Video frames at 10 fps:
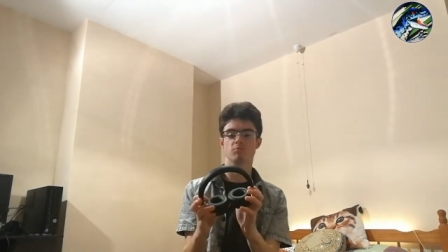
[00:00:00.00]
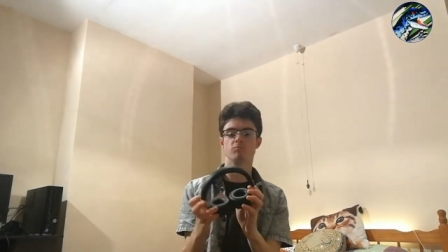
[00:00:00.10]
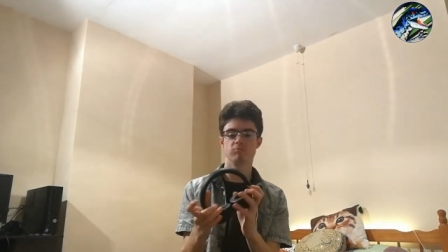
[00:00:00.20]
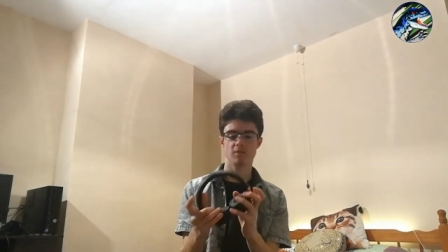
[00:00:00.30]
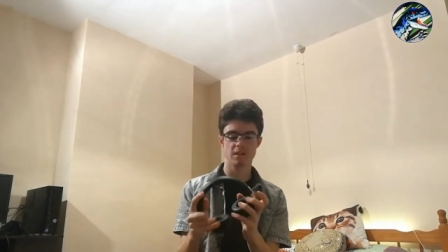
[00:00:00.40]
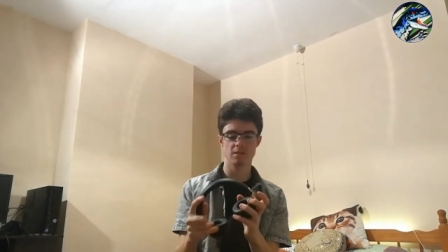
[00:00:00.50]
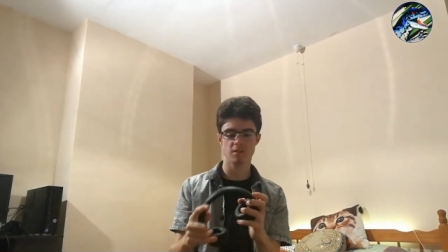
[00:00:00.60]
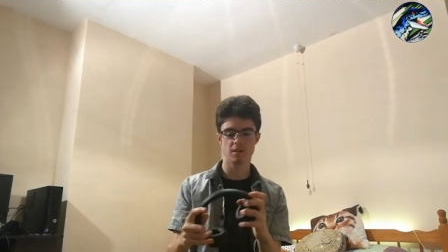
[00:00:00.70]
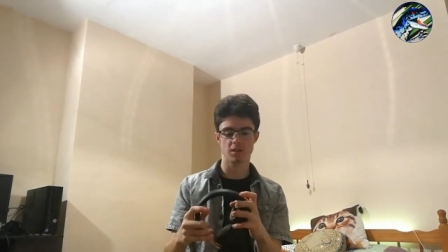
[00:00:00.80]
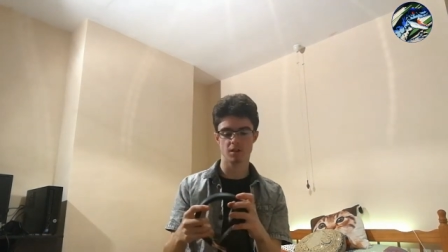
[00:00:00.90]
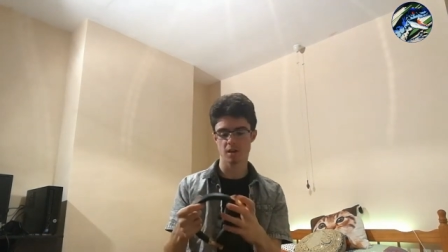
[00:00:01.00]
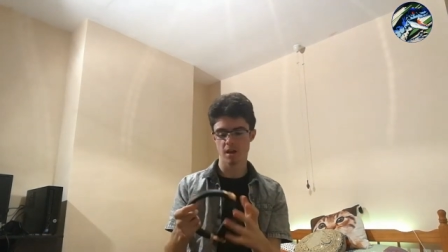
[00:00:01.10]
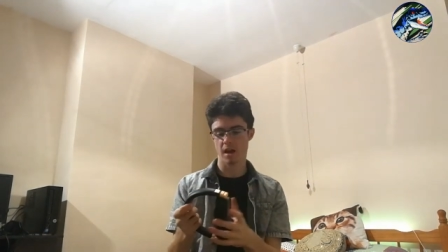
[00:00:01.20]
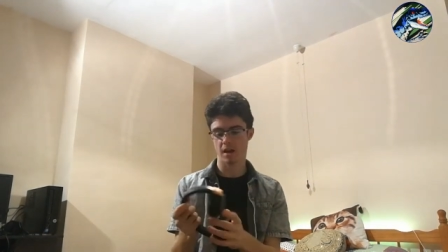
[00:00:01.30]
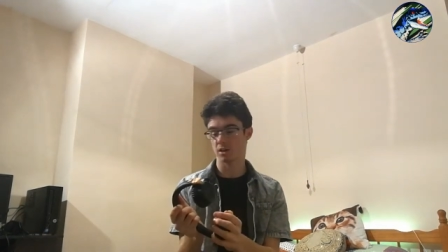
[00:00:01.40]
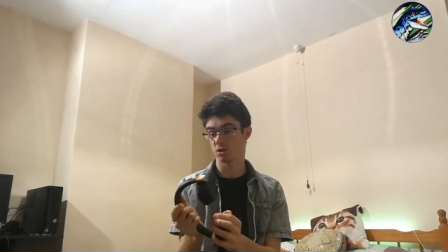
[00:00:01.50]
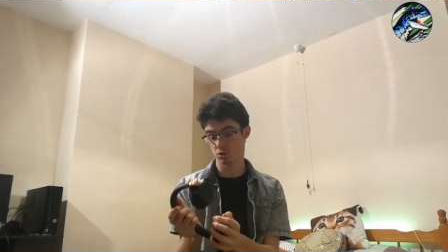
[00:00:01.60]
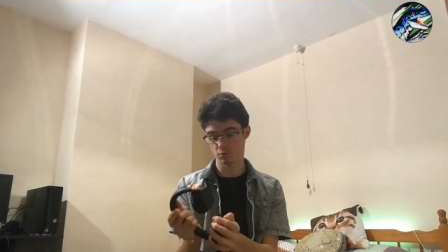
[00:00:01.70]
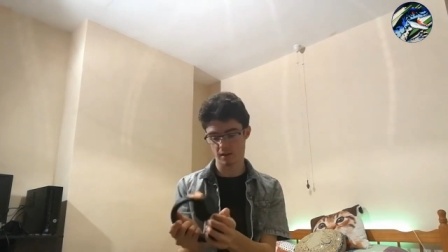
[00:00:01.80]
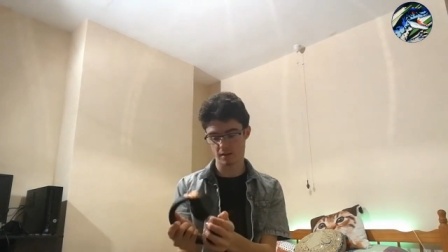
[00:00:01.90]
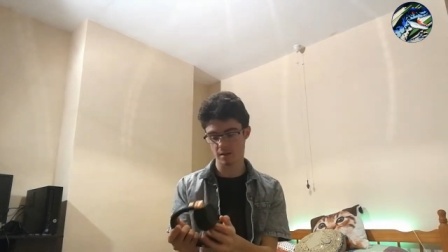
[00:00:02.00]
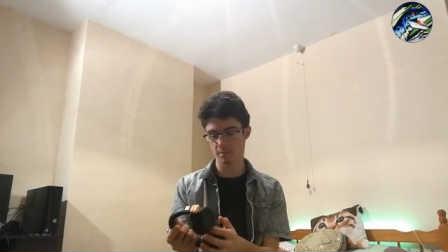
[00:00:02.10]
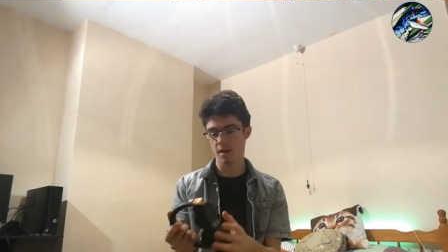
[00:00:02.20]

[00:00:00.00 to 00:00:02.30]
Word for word: really really good and I do like them.